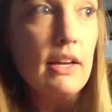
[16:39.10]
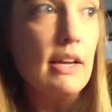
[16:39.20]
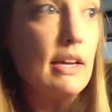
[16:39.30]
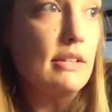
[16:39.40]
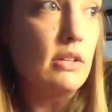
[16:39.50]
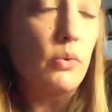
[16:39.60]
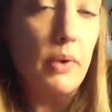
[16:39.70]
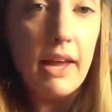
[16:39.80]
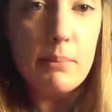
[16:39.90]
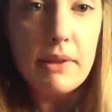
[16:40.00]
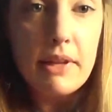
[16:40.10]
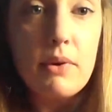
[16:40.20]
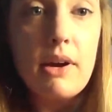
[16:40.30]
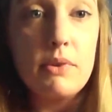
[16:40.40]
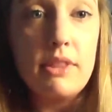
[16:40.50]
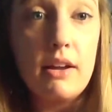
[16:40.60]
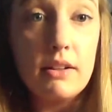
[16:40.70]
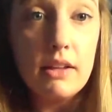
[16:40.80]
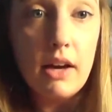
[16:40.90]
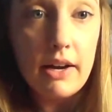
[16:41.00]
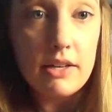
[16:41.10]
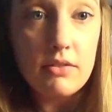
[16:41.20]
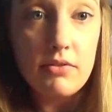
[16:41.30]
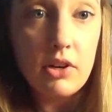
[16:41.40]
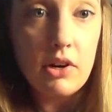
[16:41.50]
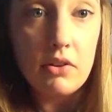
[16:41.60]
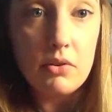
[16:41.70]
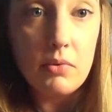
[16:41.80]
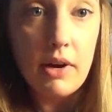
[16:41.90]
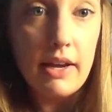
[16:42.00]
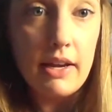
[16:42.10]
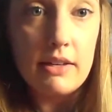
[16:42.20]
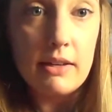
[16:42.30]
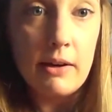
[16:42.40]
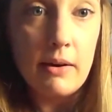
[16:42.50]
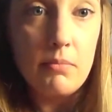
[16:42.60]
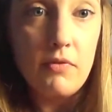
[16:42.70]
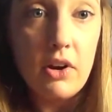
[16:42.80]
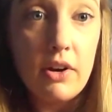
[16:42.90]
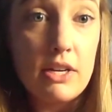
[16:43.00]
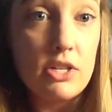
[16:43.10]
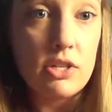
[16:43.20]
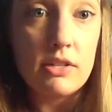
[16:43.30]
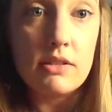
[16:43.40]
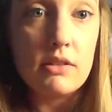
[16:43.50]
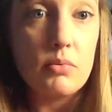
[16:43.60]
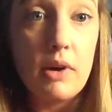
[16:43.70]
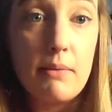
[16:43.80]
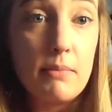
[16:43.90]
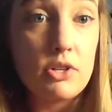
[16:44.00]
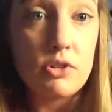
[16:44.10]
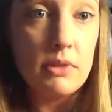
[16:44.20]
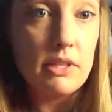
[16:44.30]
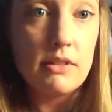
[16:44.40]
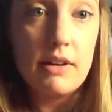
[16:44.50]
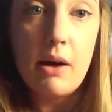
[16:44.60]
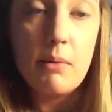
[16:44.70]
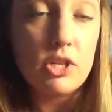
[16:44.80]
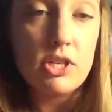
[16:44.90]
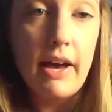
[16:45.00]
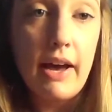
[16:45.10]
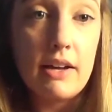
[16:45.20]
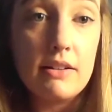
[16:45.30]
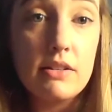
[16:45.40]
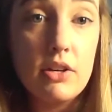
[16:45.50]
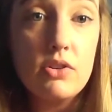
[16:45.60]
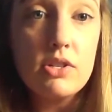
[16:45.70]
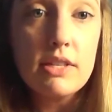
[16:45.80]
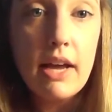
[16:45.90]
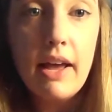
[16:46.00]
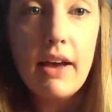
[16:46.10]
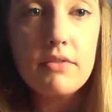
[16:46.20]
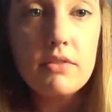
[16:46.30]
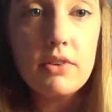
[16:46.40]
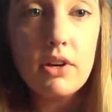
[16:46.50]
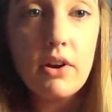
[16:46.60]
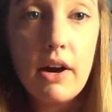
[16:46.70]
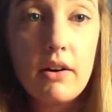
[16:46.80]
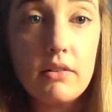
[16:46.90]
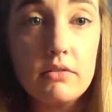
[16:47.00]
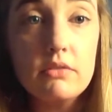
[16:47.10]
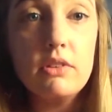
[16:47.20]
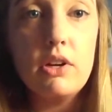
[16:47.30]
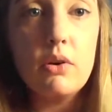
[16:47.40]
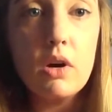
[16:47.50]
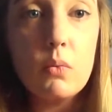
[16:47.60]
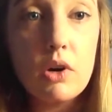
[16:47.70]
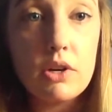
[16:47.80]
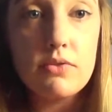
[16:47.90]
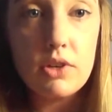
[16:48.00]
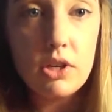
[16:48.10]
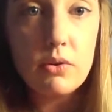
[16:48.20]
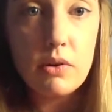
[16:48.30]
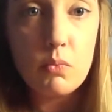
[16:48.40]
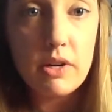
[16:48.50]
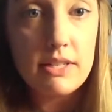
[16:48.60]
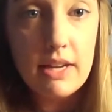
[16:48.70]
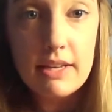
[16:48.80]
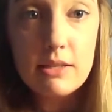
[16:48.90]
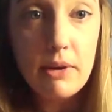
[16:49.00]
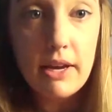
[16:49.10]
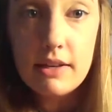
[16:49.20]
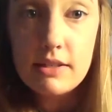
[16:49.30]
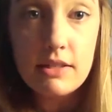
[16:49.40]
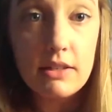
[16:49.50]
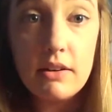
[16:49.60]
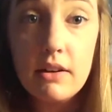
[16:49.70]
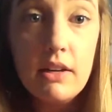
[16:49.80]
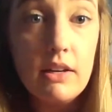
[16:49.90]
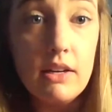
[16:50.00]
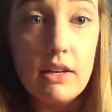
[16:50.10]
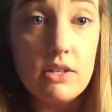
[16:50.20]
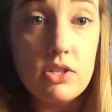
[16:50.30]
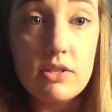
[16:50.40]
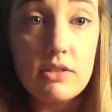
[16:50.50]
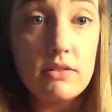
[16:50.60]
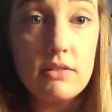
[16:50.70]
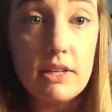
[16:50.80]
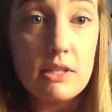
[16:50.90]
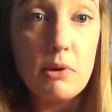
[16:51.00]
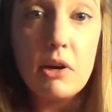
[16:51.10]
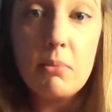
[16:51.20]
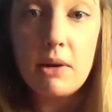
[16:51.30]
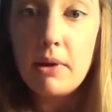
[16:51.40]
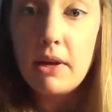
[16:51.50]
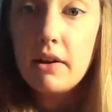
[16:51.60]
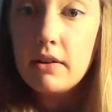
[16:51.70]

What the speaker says: And so we had to play around with that a lot to figure out the right variations and the right measurements and how much to add. So you just kind of have to figure out, what works for you and what tastes best and just experiment a bit.